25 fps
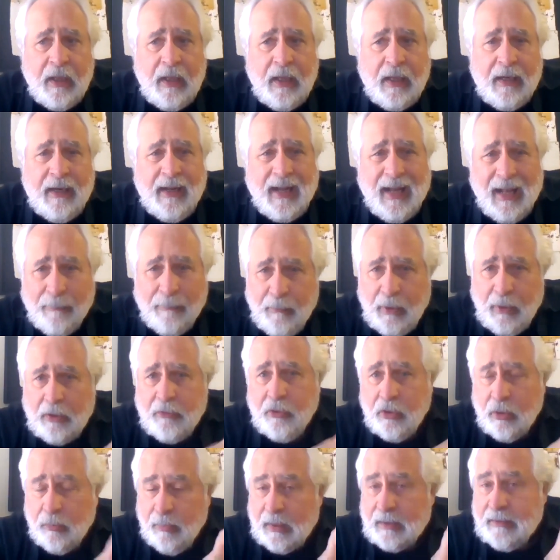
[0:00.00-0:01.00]
And I'm not
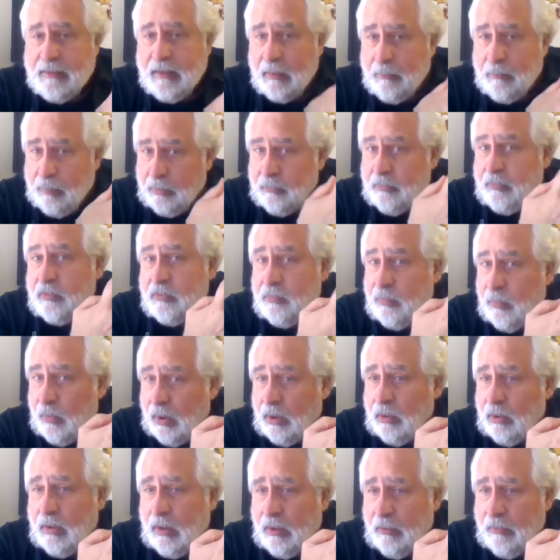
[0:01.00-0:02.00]
sure about that business
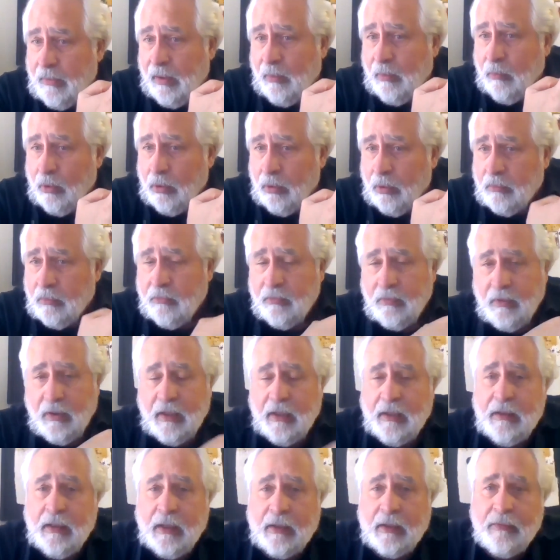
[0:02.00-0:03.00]
model, how that works.
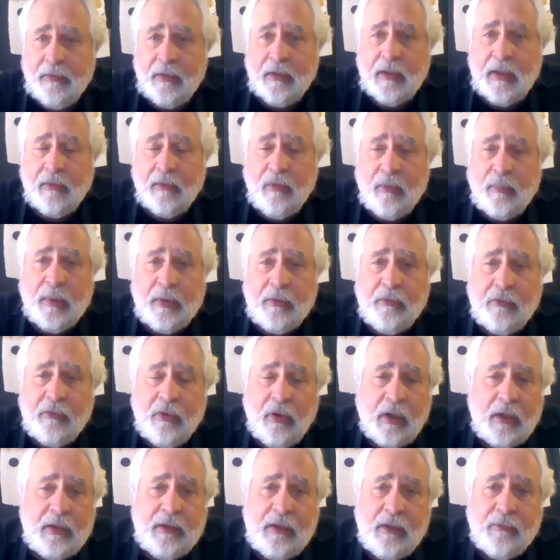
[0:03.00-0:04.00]
And I think everybody's
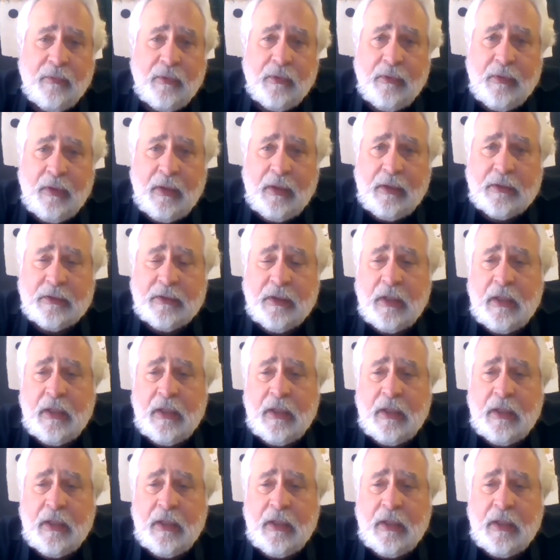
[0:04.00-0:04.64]
trying different things.